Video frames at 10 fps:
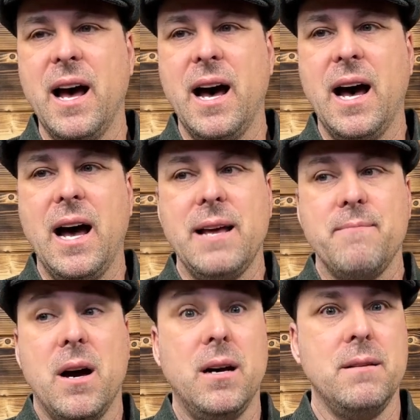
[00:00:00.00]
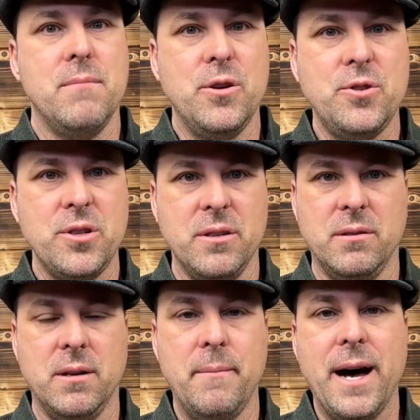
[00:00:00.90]
I'm
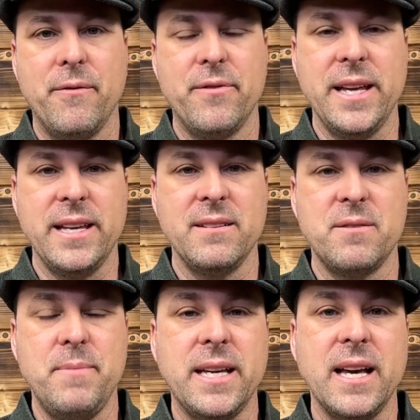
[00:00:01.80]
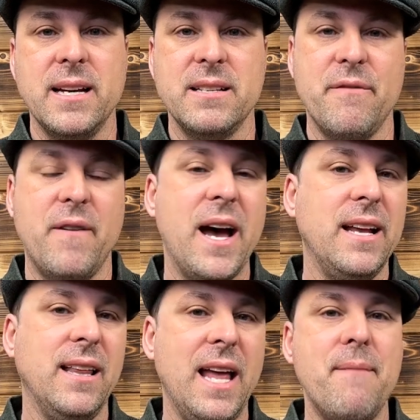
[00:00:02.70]
unemotional about things because if I
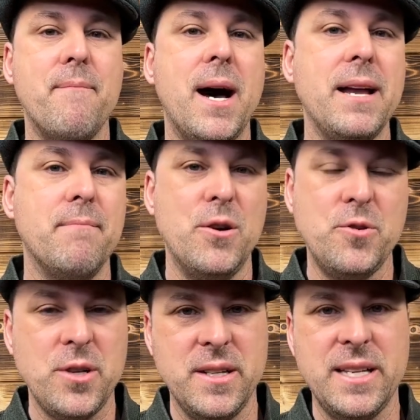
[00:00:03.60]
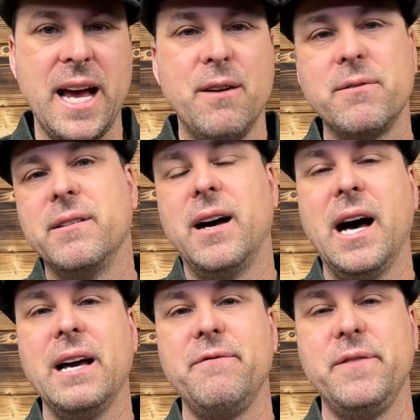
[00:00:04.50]
let my emotions out,
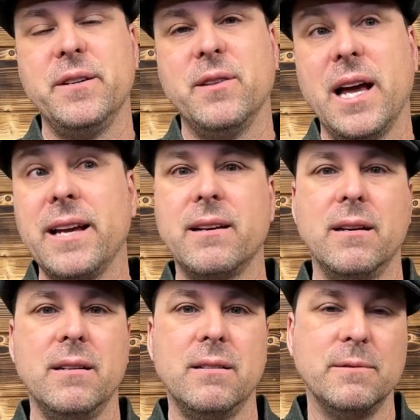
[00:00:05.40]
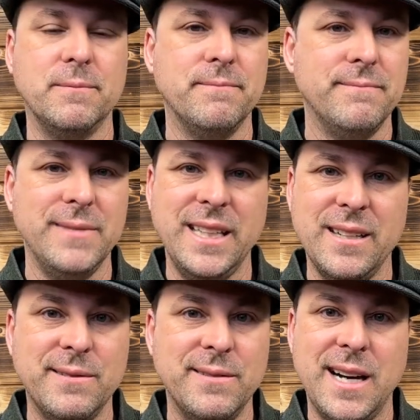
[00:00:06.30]
I feel like, oh, you
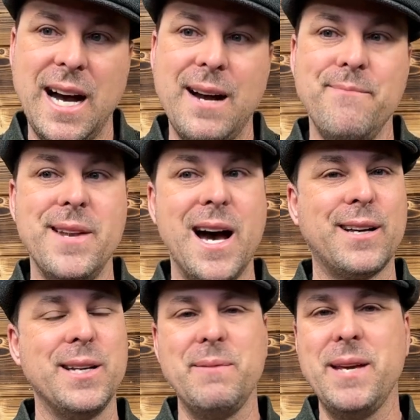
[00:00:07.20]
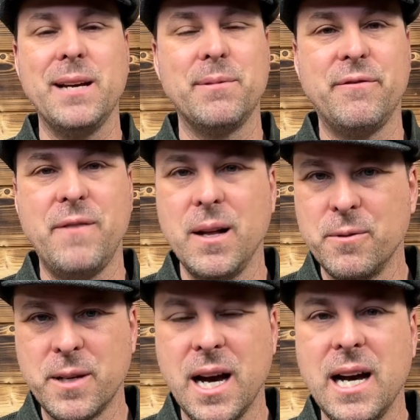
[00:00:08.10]
know, I'm not going to be able to
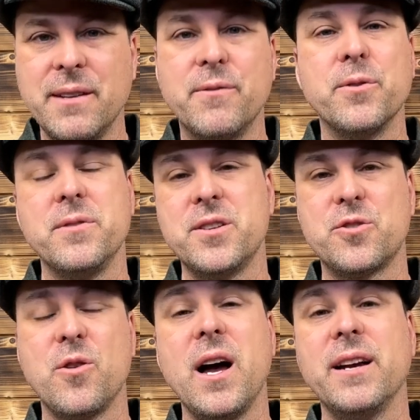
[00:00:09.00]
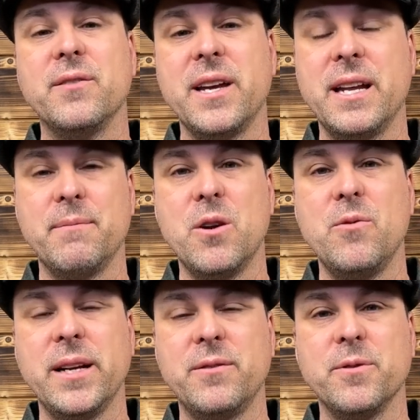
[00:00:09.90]
follow God through this trial that I'm
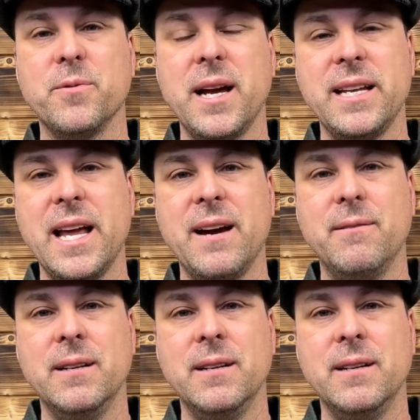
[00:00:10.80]
going through right now.